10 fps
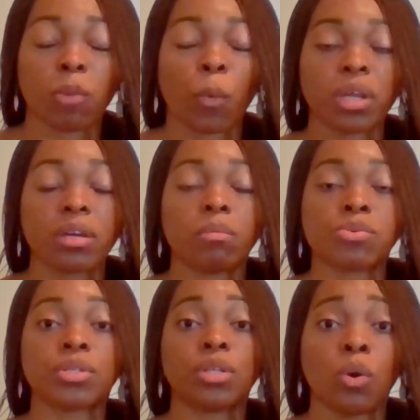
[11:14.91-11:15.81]
When it
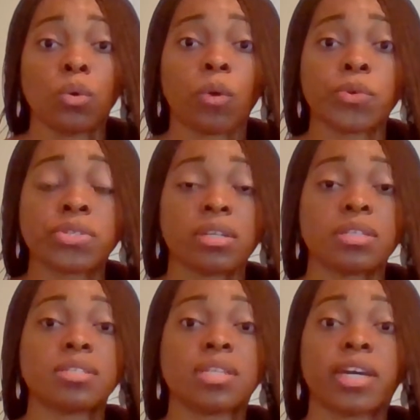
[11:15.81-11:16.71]
comes to logos,
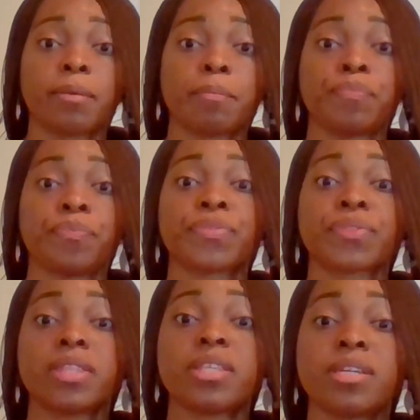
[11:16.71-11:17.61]
it's like,
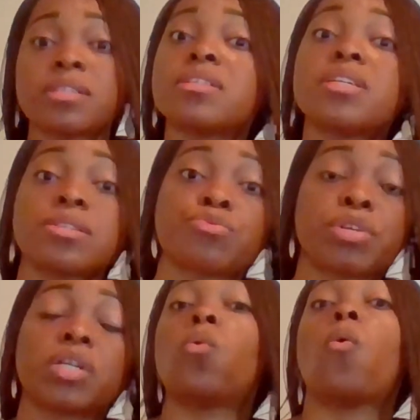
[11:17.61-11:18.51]
this is
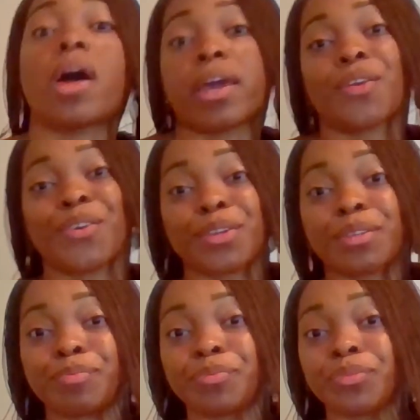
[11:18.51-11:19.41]
required,
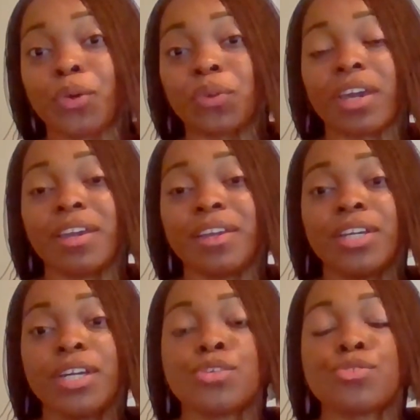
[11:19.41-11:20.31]
okay?
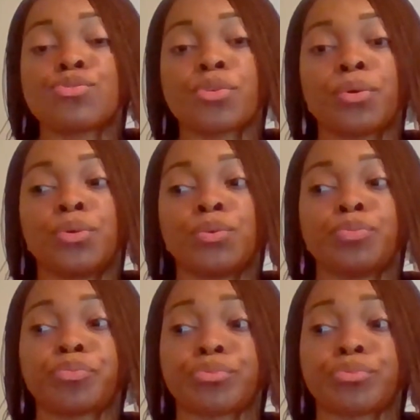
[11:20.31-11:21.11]
So